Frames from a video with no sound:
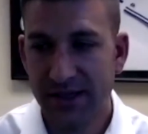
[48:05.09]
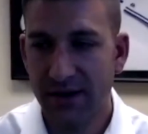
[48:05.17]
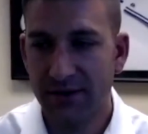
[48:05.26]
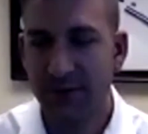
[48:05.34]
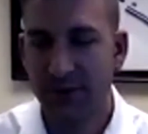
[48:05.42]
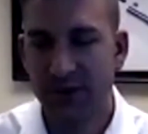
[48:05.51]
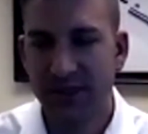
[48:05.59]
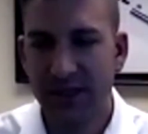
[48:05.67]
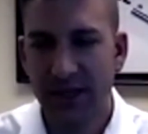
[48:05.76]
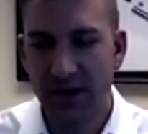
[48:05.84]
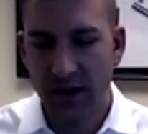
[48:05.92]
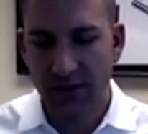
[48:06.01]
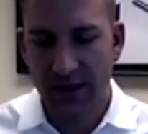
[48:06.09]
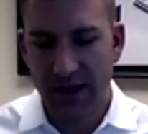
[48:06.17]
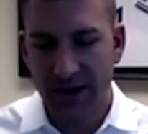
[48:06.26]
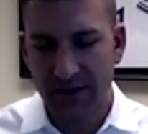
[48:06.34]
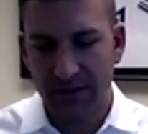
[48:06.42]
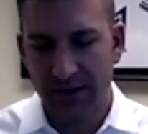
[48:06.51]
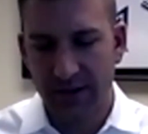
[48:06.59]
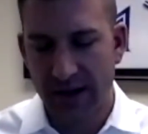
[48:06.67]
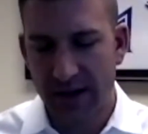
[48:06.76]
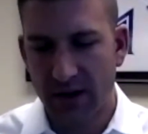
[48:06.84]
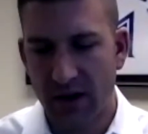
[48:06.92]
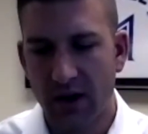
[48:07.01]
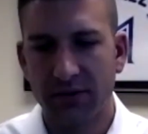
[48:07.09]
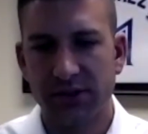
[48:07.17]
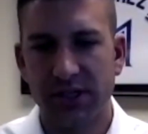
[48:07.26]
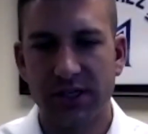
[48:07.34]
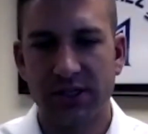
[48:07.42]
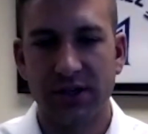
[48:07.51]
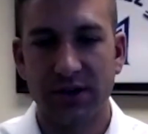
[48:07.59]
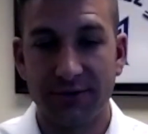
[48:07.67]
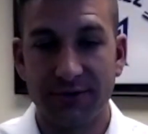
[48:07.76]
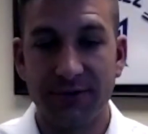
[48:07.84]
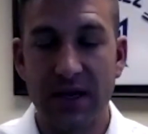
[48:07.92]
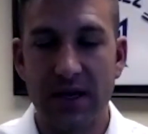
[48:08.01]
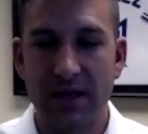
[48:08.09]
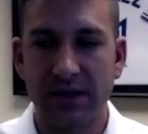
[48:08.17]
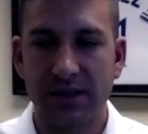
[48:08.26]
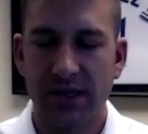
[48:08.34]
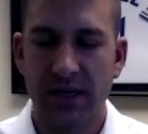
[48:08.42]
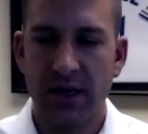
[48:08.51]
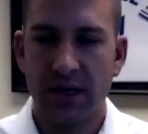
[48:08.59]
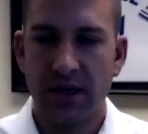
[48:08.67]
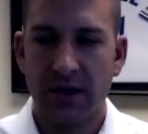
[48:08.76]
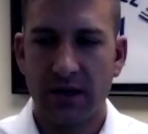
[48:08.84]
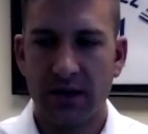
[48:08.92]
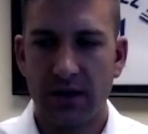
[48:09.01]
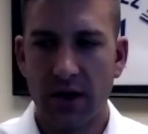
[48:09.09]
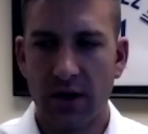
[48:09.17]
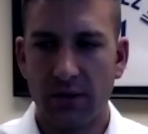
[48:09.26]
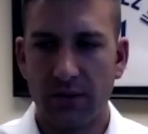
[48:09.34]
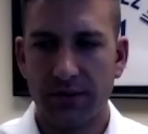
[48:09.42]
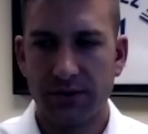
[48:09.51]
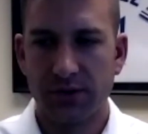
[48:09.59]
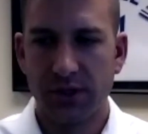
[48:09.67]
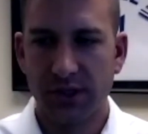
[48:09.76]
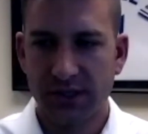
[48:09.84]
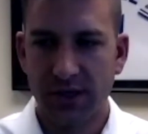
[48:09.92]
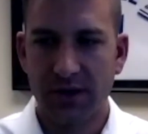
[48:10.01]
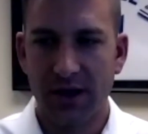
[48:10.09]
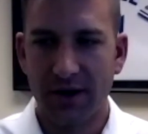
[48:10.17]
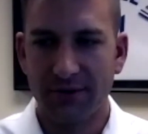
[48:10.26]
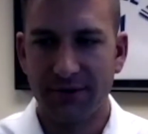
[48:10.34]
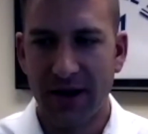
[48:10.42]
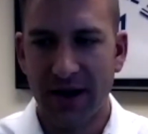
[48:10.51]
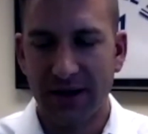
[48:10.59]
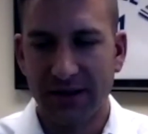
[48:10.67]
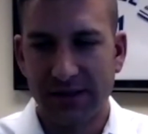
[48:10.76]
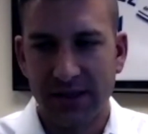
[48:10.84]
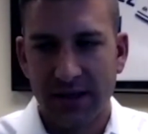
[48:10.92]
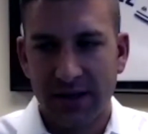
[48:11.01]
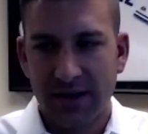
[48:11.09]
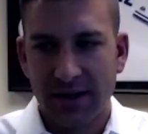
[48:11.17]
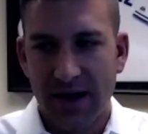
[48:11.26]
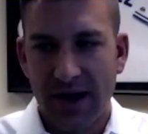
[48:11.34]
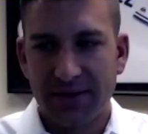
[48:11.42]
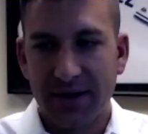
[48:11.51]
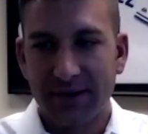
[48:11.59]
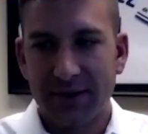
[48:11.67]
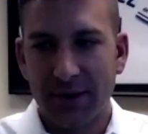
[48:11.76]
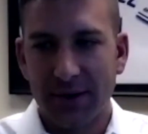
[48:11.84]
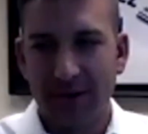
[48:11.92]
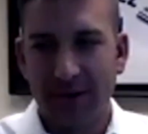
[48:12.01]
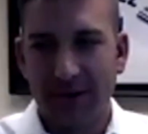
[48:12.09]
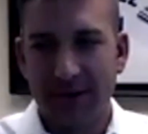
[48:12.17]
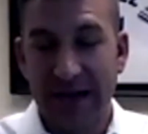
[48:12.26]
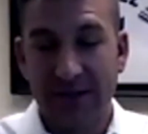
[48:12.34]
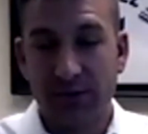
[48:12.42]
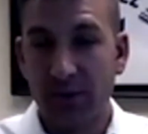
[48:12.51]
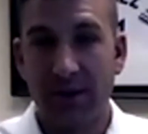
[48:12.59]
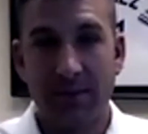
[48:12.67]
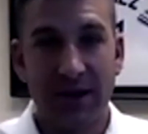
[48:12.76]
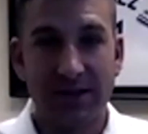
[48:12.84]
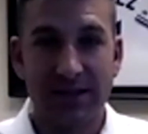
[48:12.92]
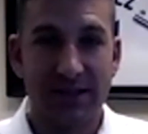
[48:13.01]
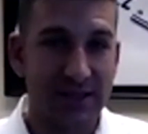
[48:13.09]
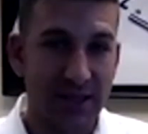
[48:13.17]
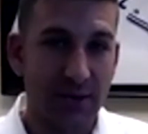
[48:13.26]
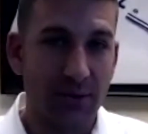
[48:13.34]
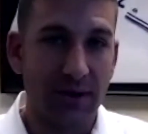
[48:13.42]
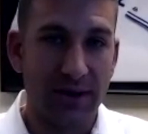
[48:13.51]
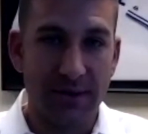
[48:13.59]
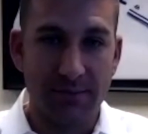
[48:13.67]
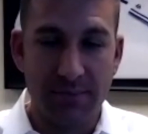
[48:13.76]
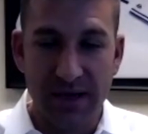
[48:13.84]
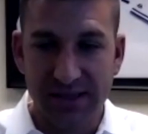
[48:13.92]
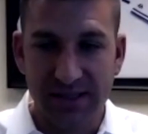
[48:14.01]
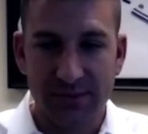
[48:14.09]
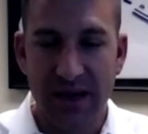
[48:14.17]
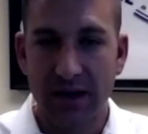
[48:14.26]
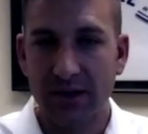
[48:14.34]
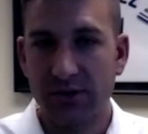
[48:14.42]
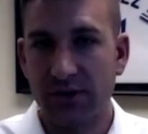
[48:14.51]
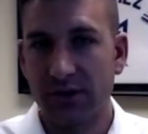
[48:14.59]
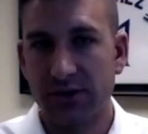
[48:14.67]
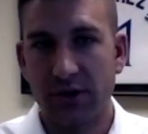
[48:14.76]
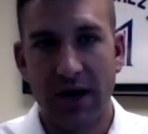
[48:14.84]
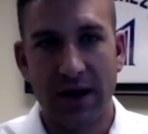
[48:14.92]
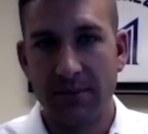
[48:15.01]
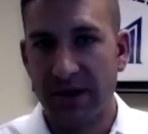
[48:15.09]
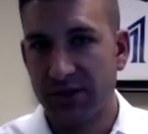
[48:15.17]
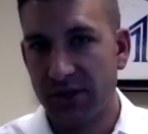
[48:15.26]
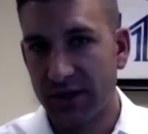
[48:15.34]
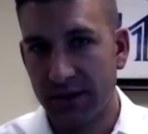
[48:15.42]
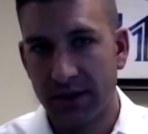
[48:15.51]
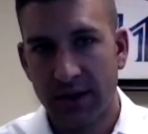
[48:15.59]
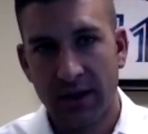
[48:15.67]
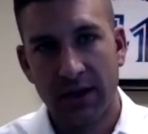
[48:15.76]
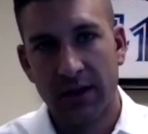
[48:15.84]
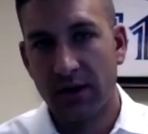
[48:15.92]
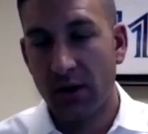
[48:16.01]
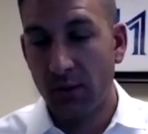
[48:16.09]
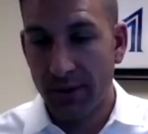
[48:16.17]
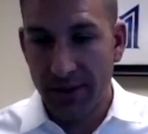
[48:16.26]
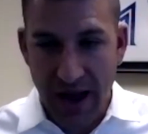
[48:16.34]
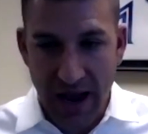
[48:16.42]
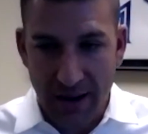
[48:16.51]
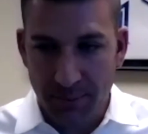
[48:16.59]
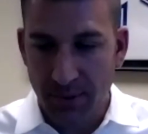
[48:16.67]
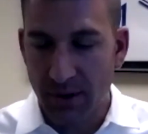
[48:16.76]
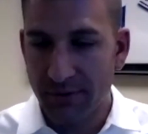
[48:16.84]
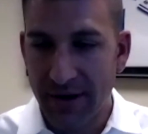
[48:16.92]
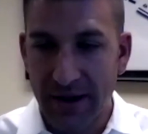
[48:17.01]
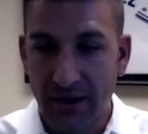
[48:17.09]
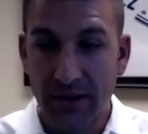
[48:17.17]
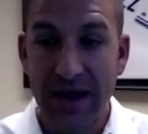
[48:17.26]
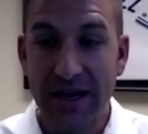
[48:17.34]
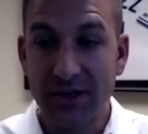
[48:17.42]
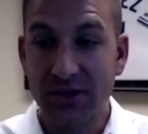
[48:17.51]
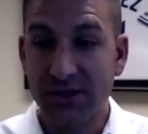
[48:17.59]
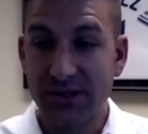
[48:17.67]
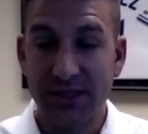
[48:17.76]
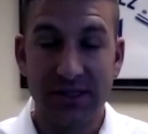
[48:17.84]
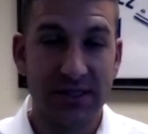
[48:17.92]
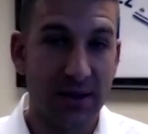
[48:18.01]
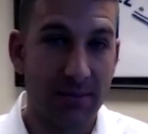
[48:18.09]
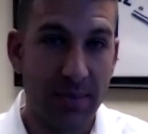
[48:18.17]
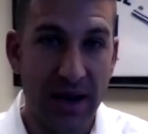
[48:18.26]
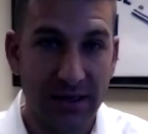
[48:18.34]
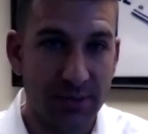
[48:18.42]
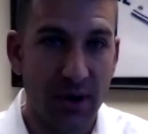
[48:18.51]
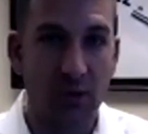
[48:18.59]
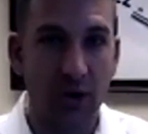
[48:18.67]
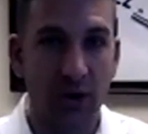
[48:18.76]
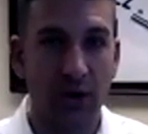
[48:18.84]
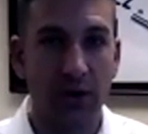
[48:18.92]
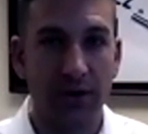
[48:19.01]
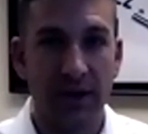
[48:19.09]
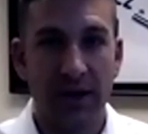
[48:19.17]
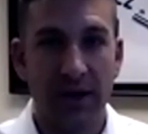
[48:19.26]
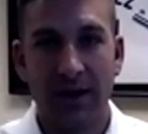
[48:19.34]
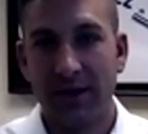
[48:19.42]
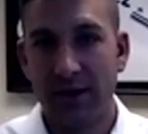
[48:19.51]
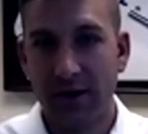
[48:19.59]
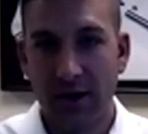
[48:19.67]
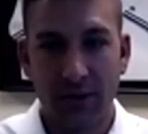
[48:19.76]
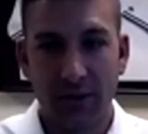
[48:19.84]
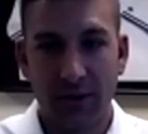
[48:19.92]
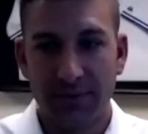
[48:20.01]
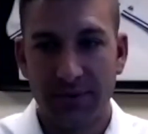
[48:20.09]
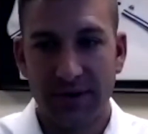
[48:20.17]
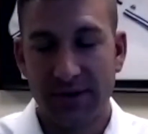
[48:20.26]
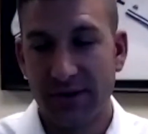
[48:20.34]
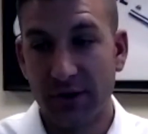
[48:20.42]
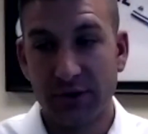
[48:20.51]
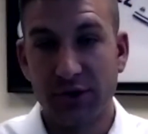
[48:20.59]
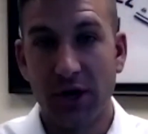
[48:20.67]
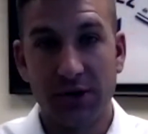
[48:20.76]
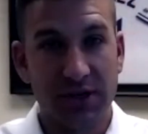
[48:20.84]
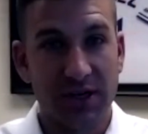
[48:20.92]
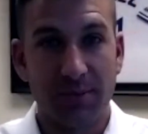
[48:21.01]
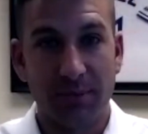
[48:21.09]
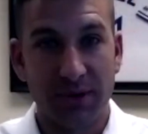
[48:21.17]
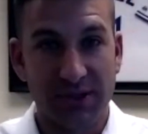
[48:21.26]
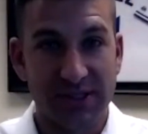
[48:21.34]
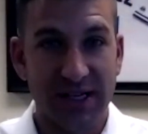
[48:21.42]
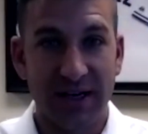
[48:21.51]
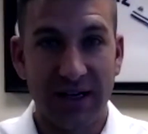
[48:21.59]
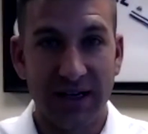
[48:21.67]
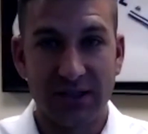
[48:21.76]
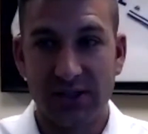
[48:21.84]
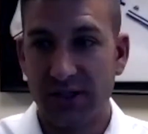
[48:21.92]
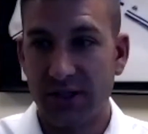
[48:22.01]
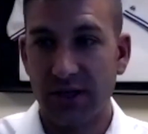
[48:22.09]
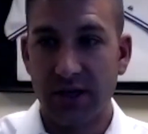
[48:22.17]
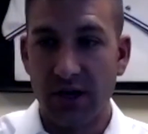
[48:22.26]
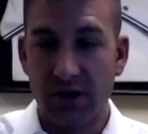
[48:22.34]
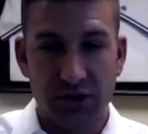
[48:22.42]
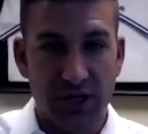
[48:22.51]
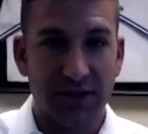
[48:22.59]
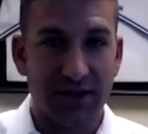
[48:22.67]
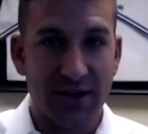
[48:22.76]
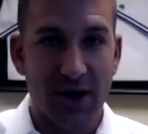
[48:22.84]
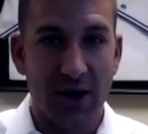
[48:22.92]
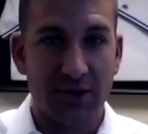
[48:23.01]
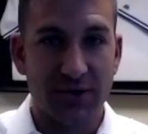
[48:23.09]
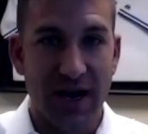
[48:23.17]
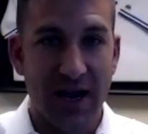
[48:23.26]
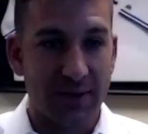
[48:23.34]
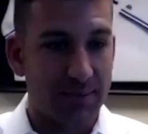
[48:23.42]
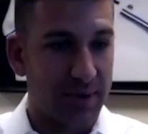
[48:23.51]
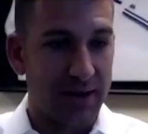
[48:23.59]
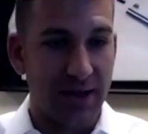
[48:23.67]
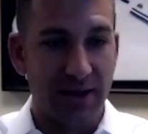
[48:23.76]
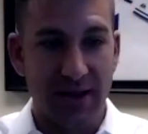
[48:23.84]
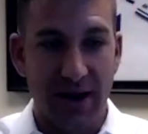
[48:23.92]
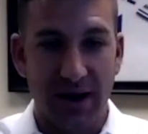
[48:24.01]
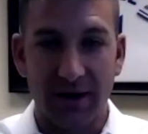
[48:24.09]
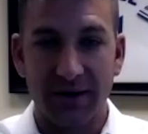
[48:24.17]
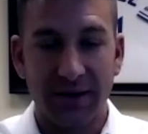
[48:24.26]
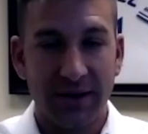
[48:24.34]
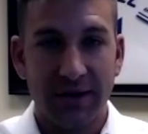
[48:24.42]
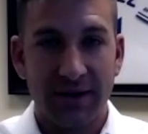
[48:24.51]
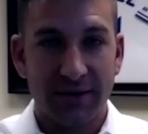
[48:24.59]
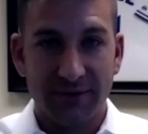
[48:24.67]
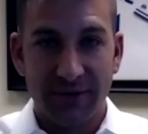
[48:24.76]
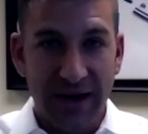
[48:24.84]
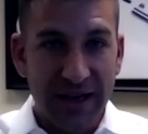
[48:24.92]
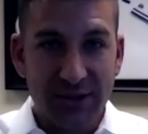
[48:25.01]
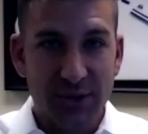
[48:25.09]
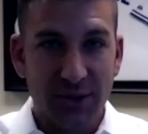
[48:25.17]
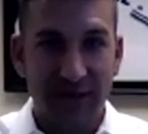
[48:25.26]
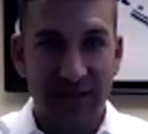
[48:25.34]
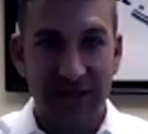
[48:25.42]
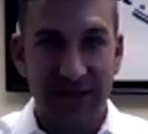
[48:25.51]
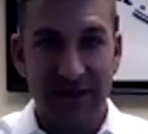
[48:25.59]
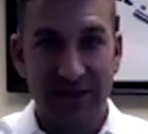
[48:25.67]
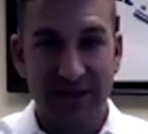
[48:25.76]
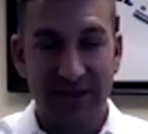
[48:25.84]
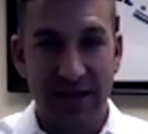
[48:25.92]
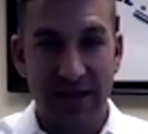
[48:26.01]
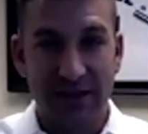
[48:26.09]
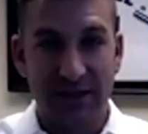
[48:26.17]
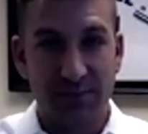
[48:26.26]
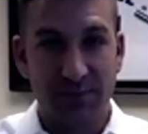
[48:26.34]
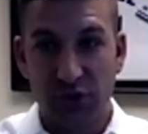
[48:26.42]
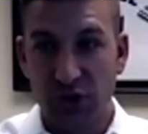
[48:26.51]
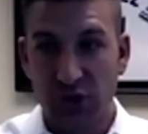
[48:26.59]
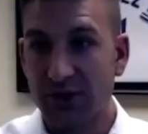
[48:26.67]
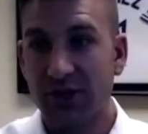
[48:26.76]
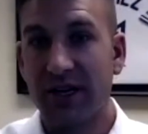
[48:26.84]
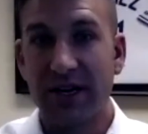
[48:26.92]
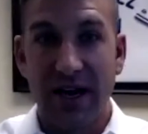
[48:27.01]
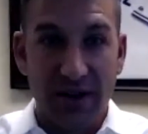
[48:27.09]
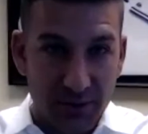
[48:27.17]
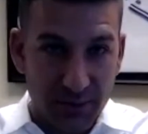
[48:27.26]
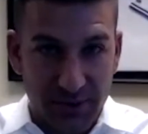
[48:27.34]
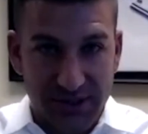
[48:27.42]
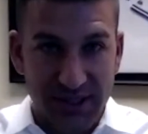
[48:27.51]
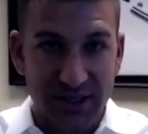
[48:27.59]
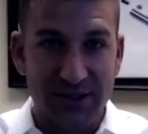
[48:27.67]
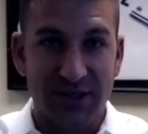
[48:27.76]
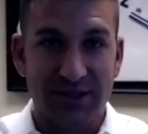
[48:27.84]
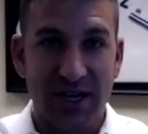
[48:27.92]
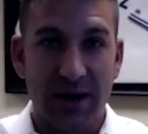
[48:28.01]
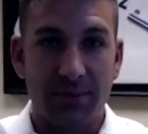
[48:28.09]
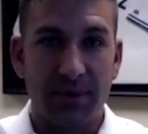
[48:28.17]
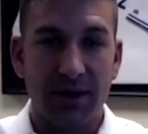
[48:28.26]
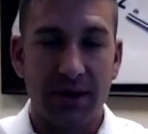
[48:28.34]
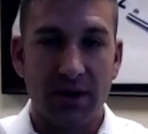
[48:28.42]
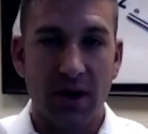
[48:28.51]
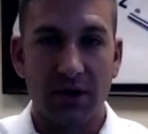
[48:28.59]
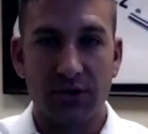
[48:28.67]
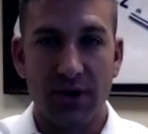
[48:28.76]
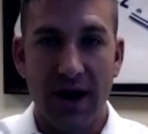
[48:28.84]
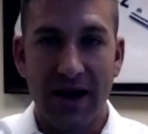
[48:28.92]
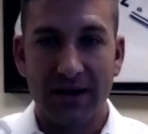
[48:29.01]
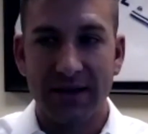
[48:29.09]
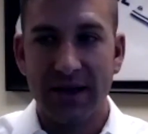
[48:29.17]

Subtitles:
Sticking on that conversation of fees, just to clarify, is I think that's one of the biggest things I see with business managers, or I'd mention, one of the high profile agencies in the baseball world, they're charging a percentage to negotiate the contract, but then their financial entity is charging another percentage on top of their contract.